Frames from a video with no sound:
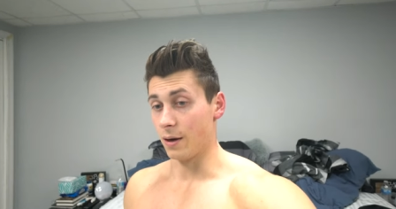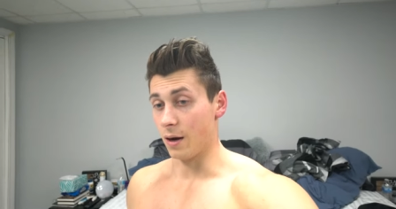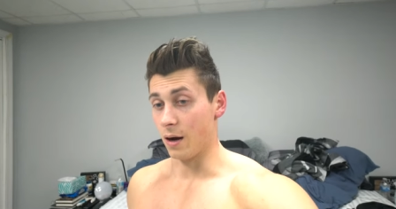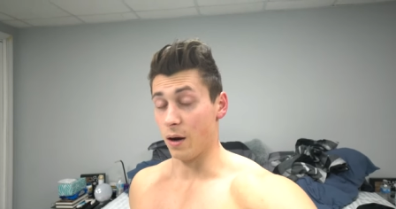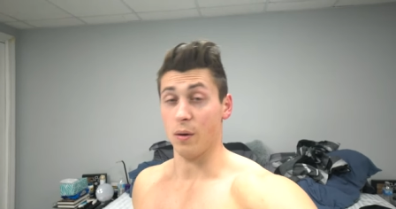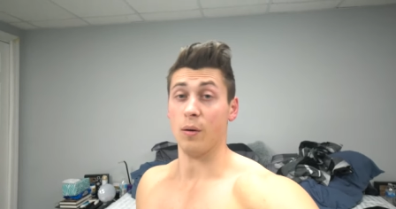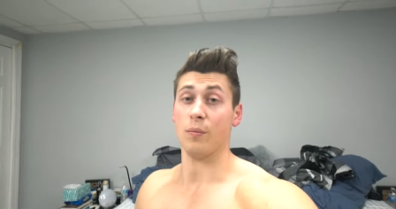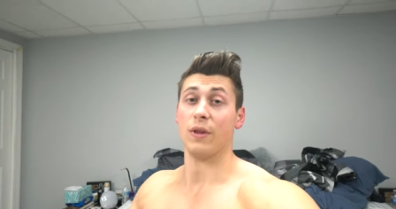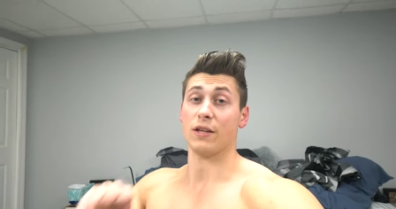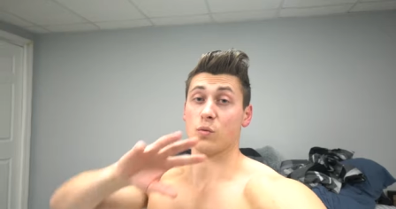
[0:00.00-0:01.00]

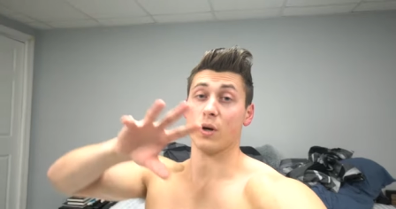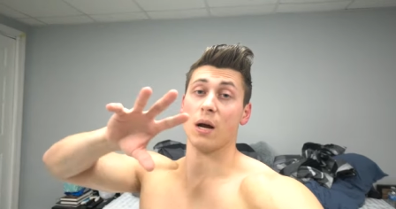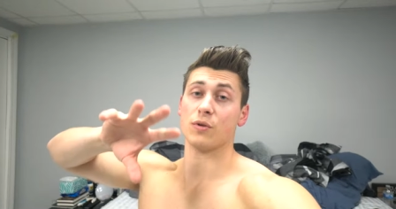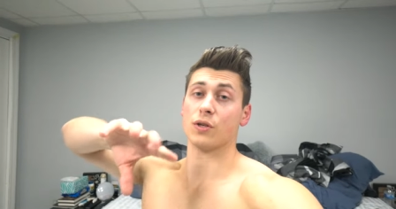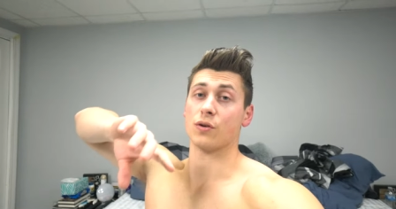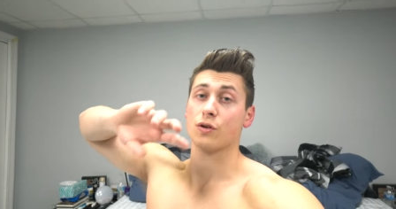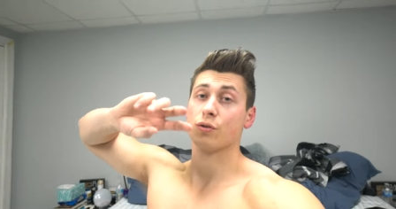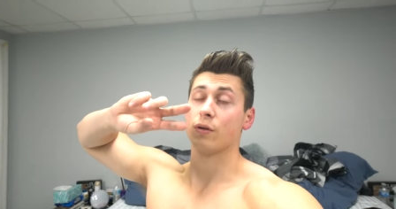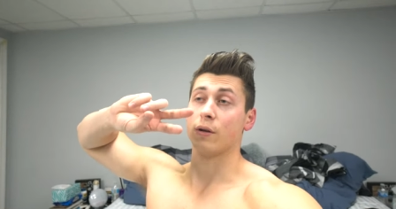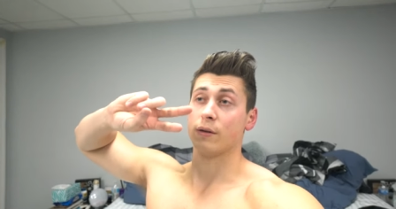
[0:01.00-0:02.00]
Um, that's one option, or
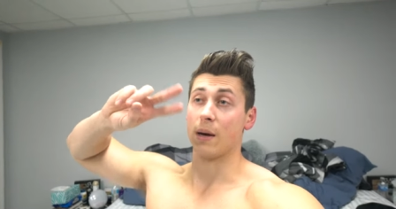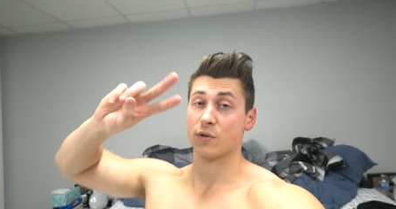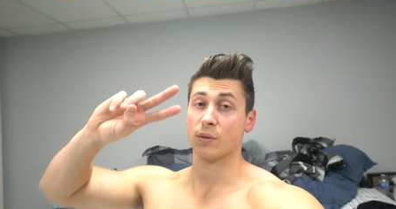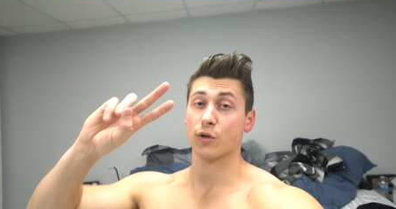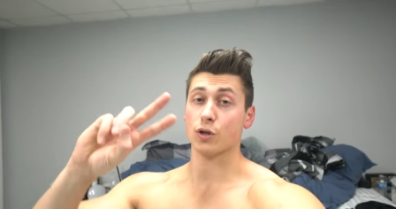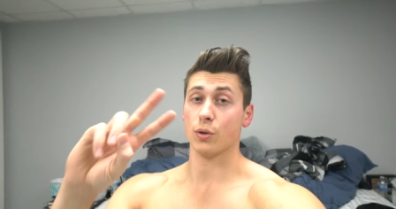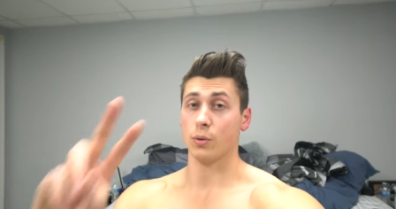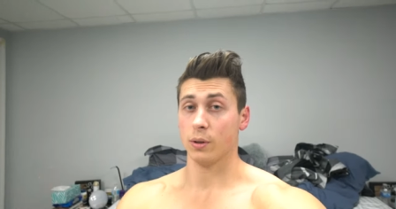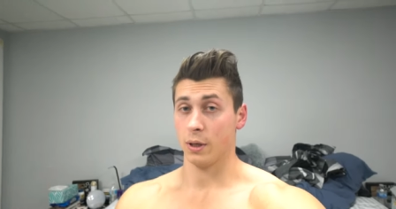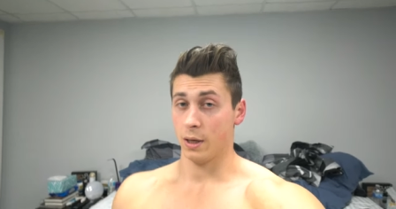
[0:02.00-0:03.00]
option number
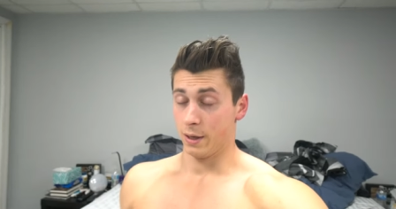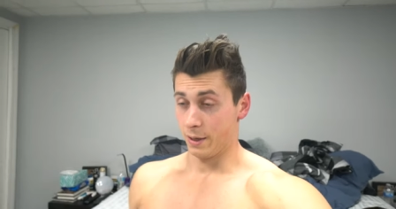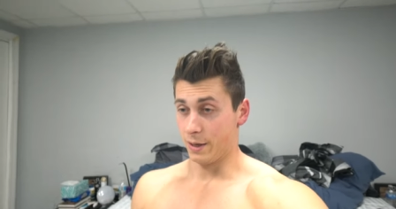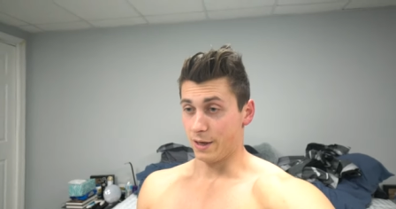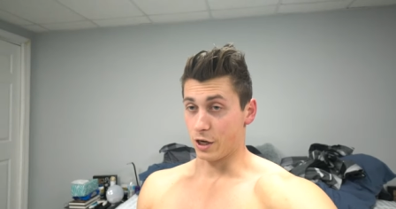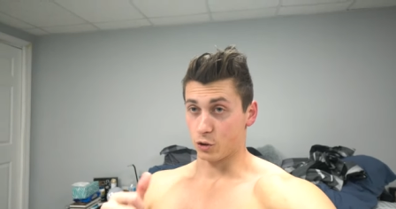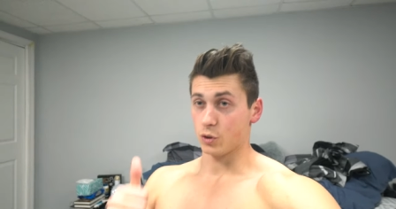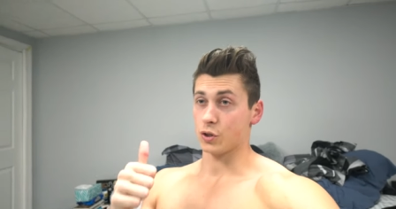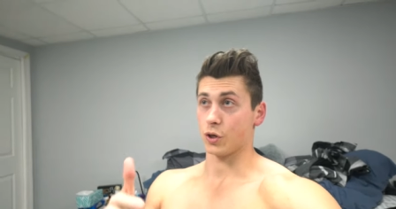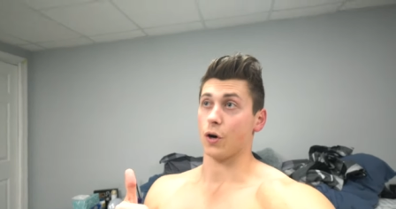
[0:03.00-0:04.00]
two,
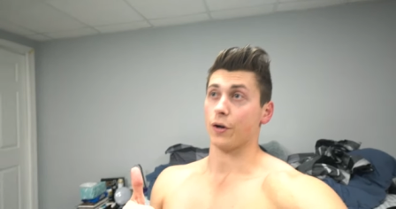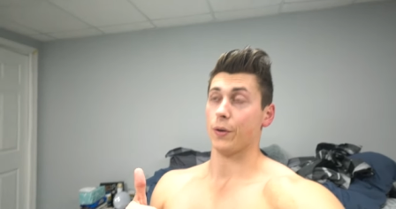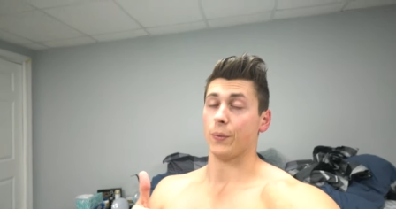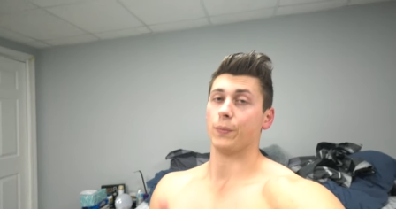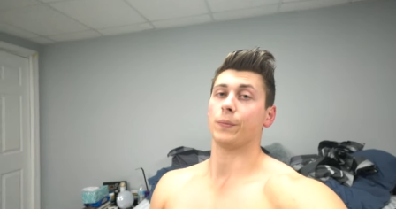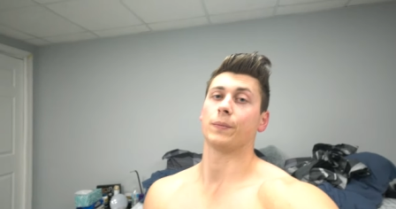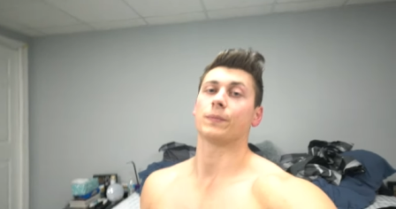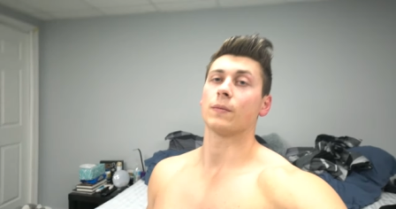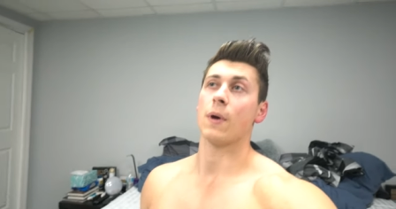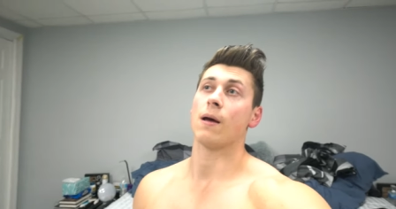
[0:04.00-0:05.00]
increase your cardio.
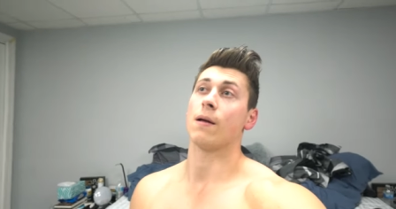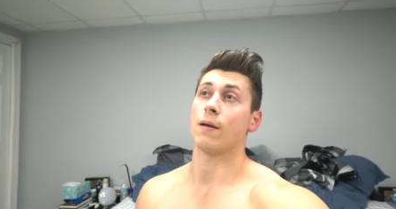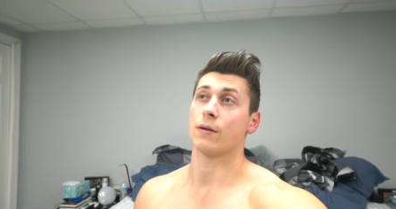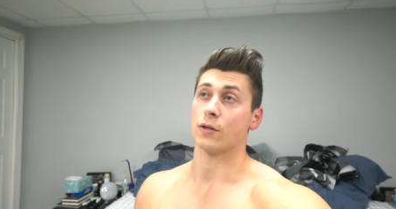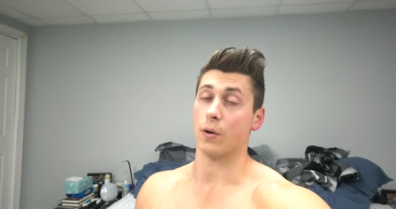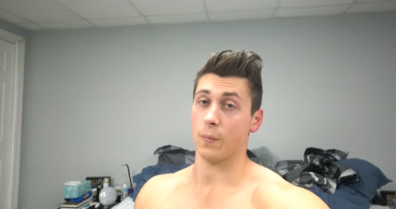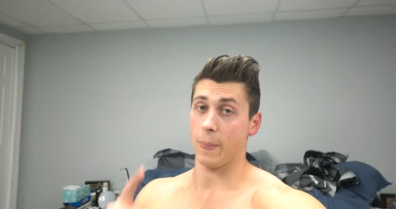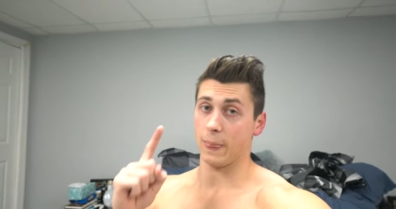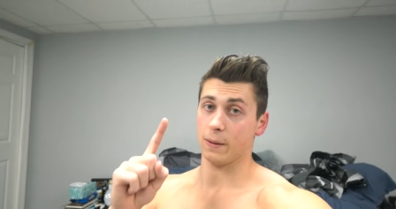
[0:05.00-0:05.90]
So